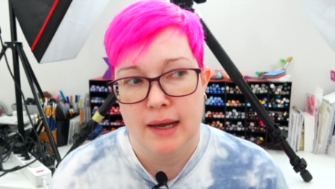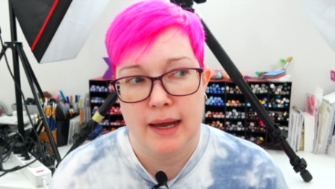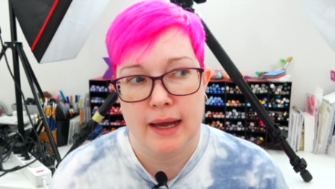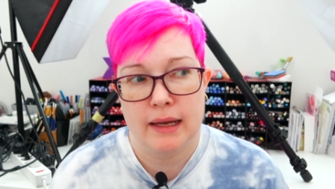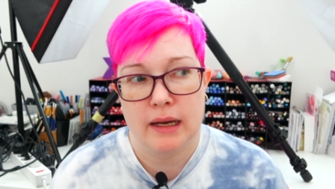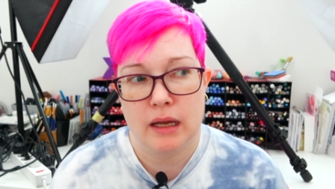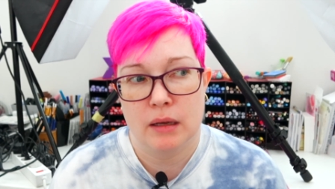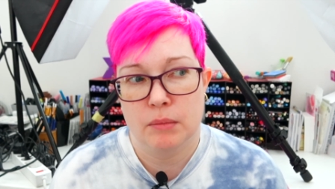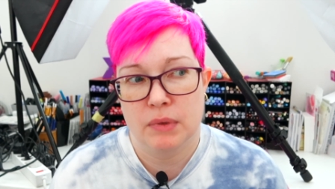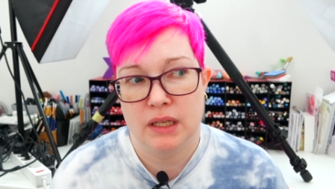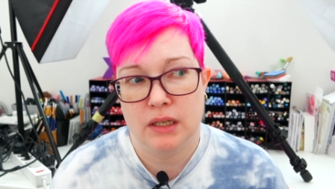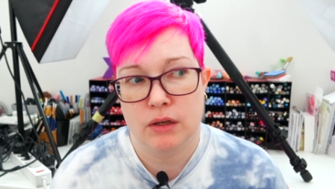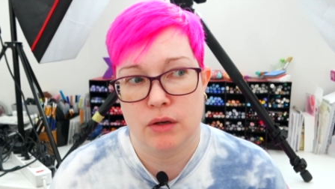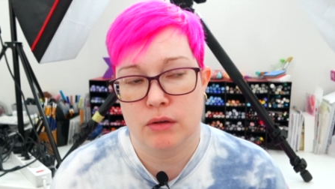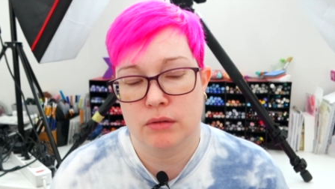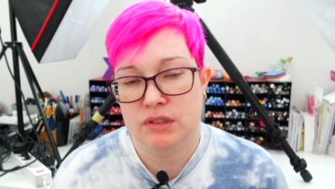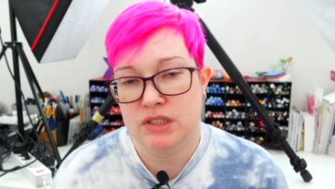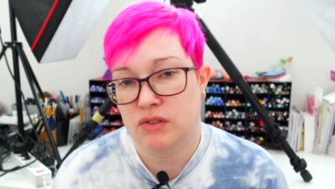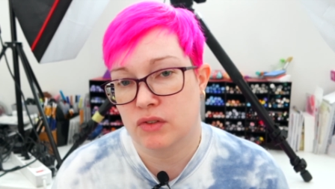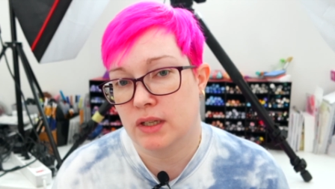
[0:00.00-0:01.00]
and I've been
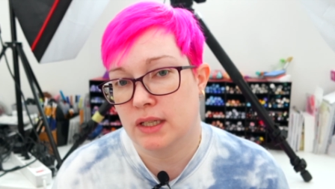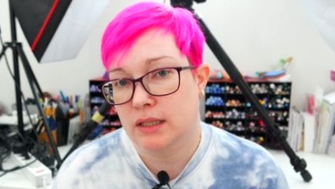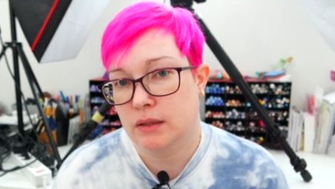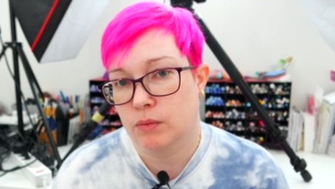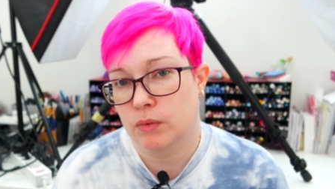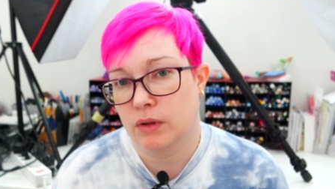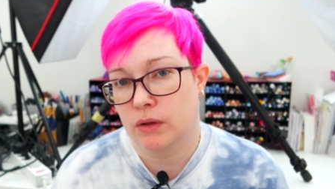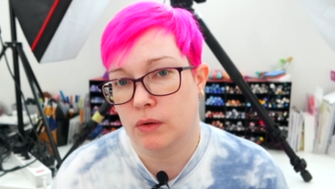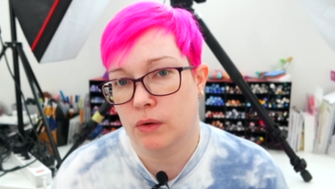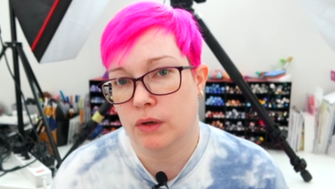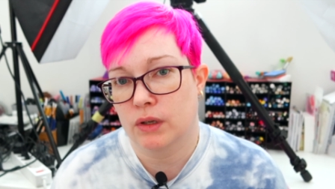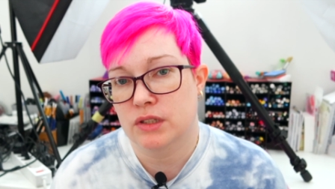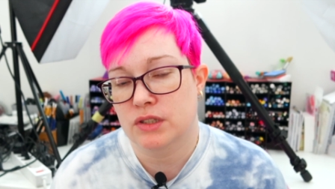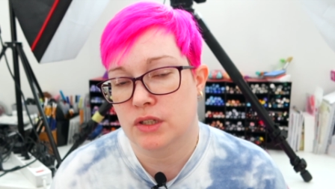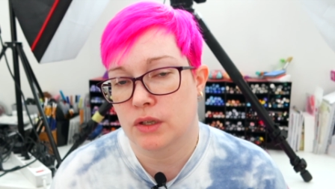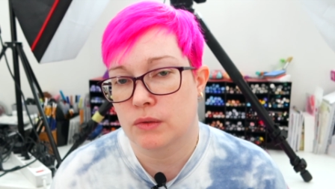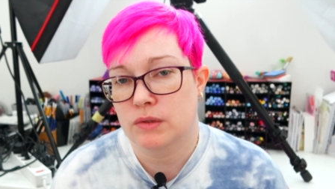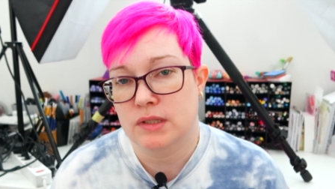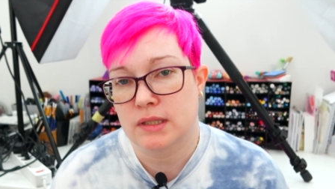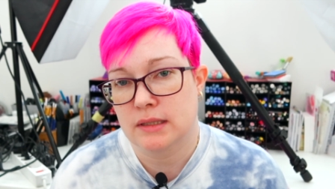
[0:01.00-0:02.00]
treated with
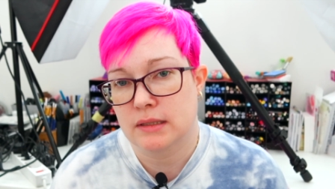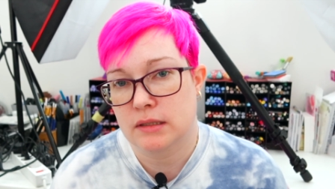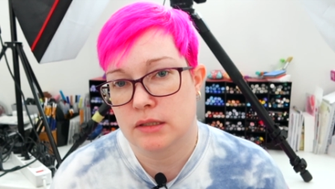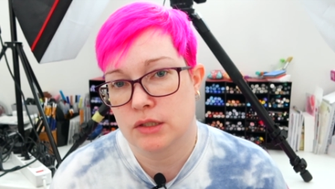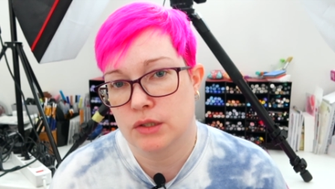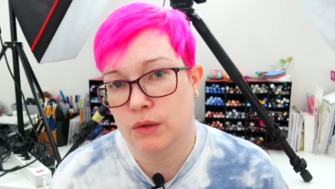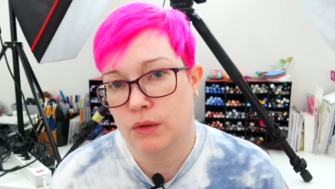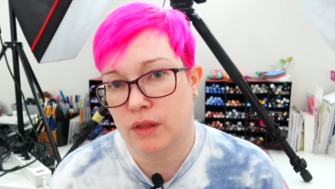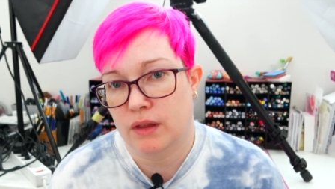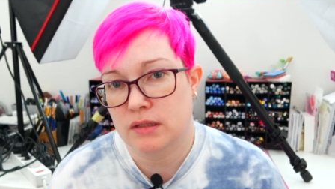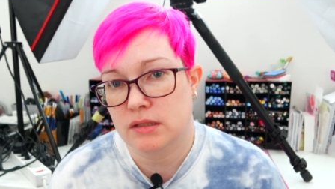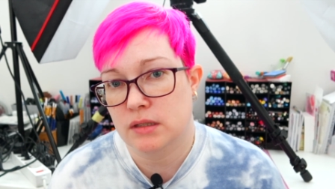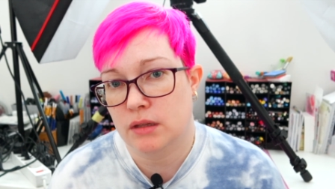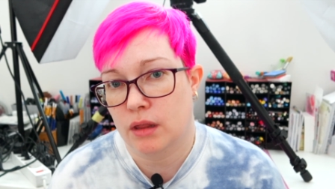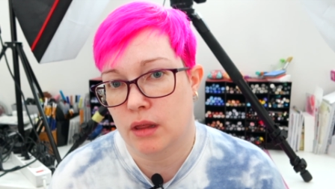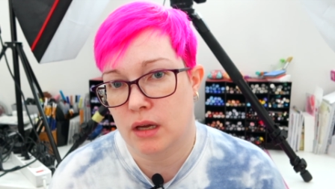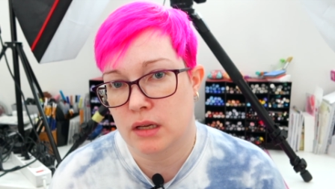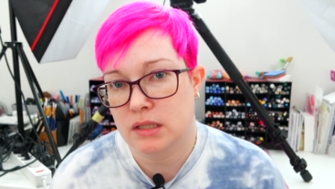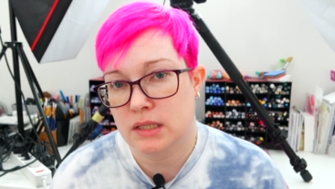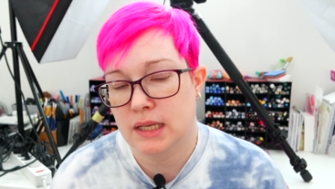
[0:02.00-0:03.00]
cortisone since
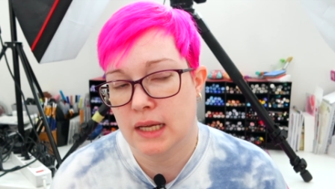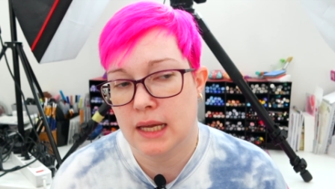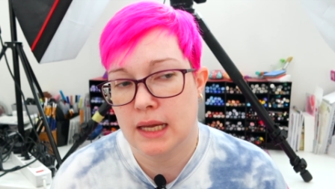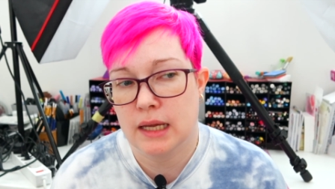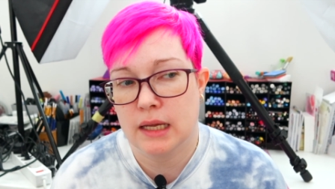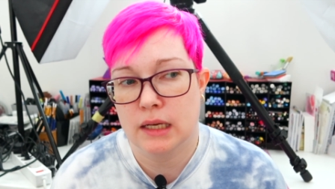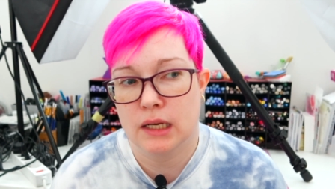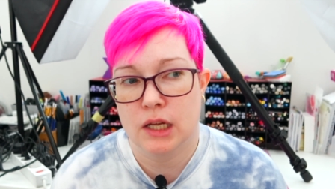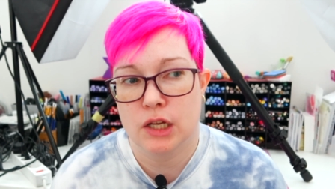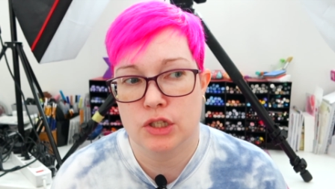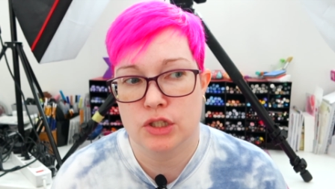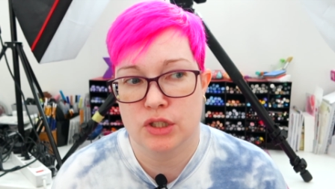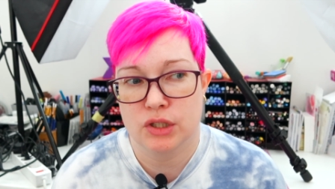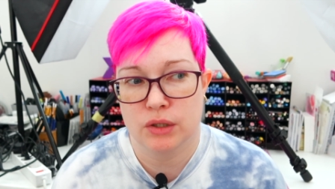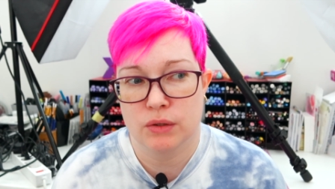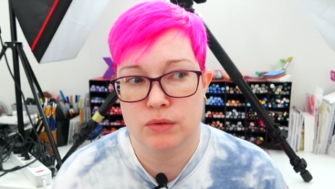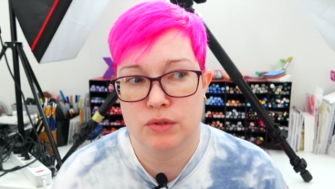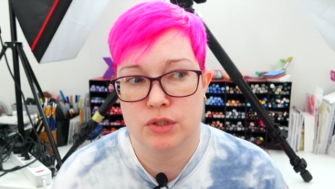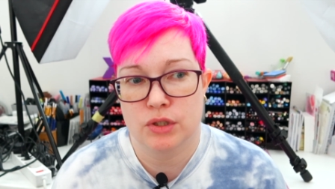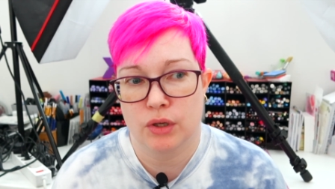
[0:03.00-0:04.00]
2013
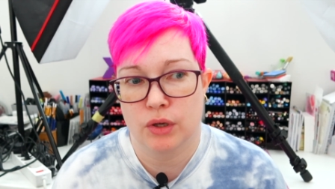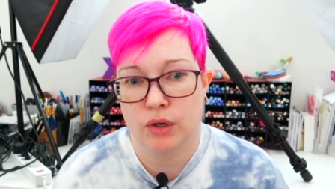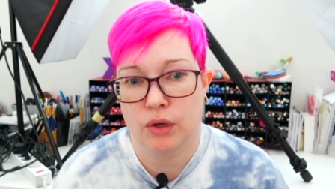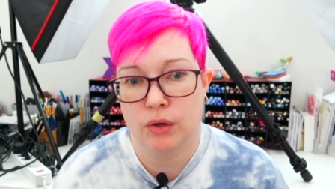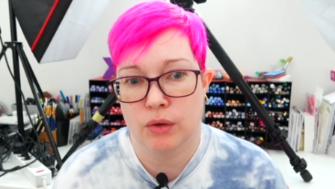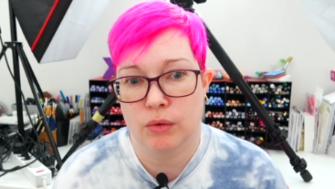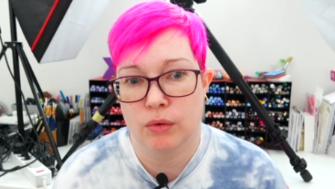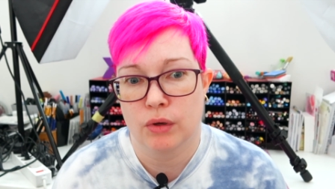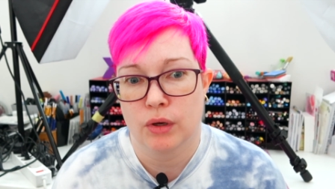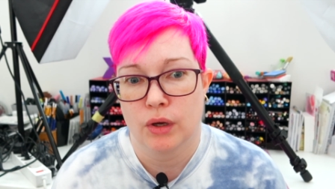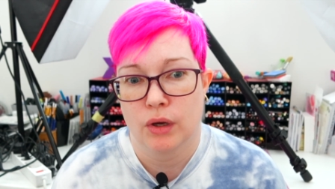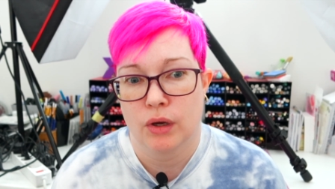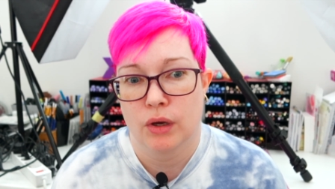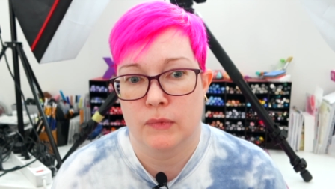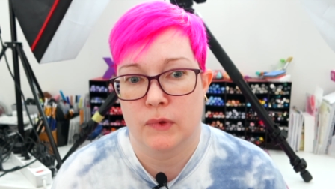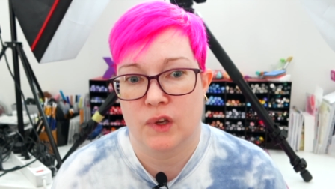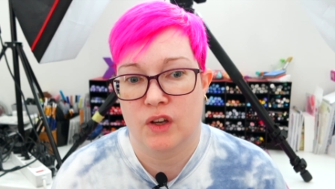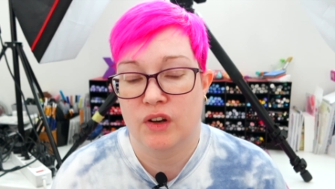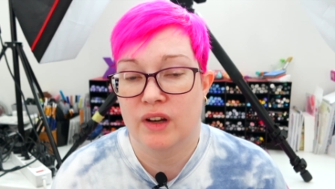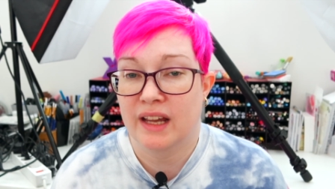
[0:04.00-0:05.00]
due to
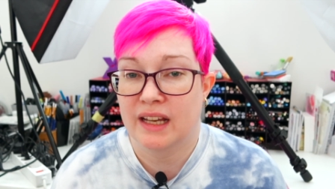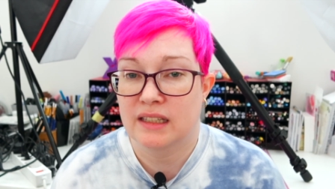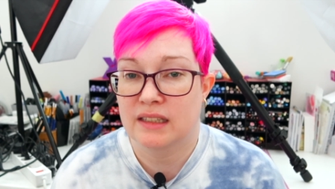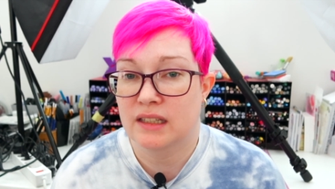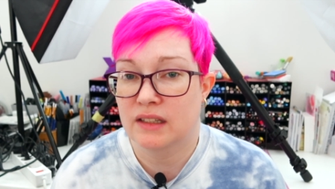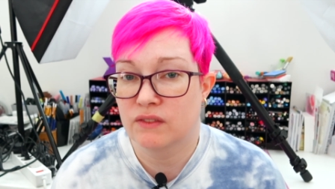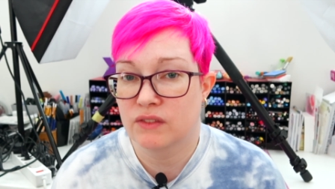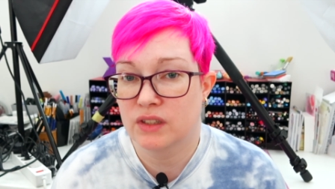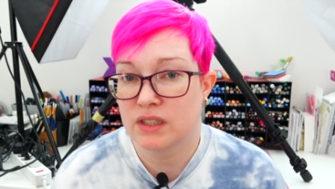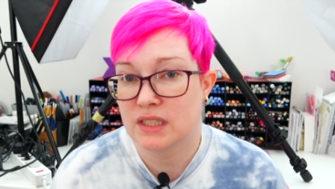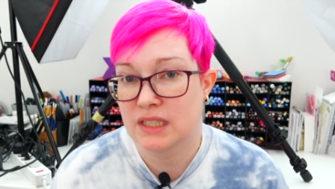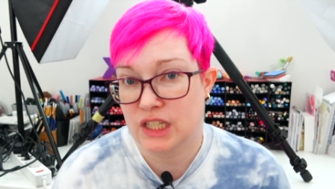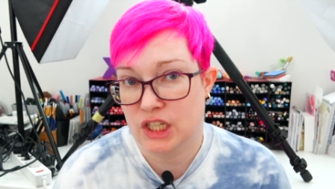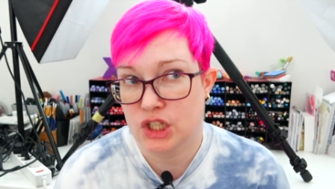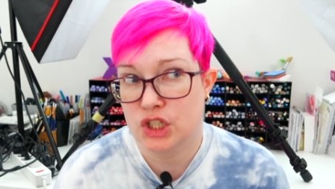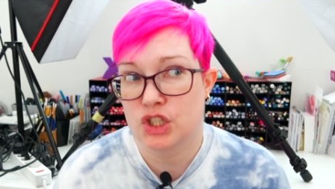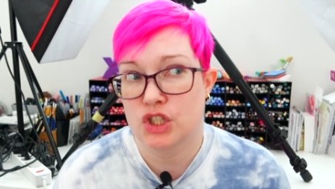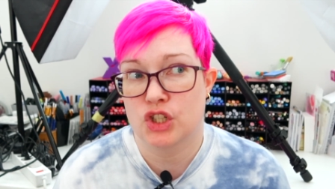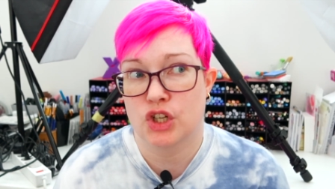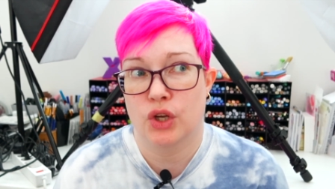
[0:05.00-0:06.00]
connective
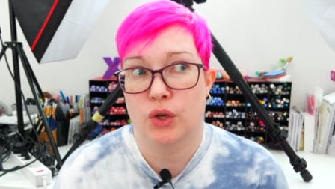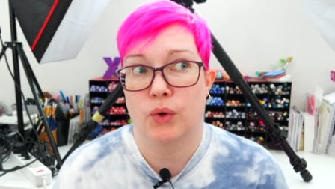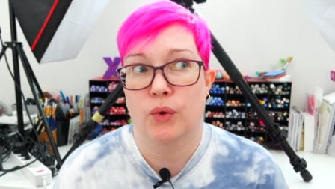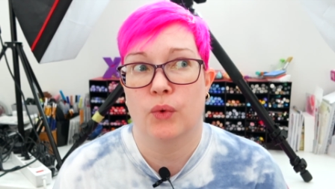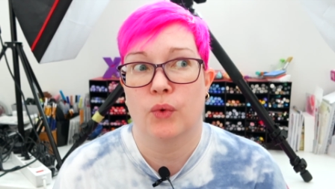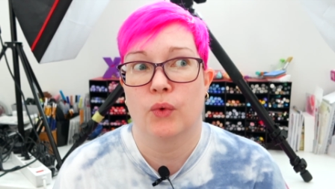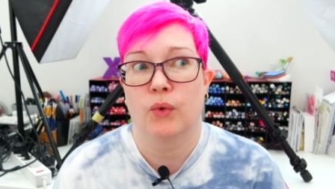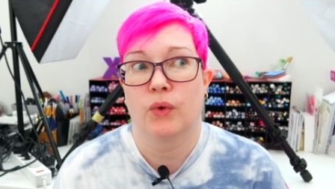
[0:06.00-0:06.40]
tissue